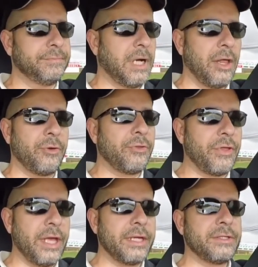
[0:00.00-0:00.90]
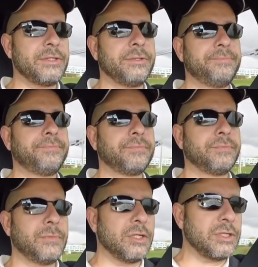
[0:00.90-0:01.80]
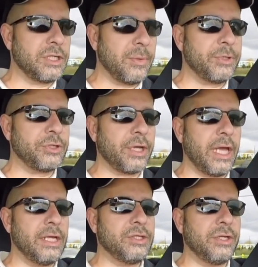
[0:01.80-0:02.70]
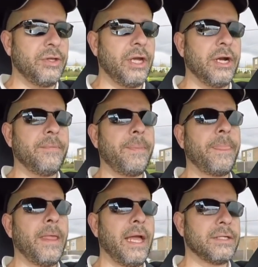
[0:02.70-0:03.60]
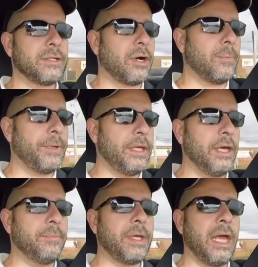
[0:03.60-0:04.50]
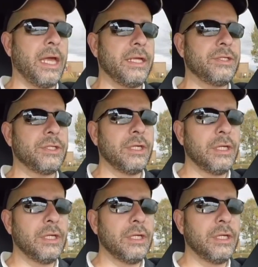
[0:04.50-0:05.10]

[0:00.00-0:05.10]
other things. There's a temperature gauge in there. Has an RPM gauge.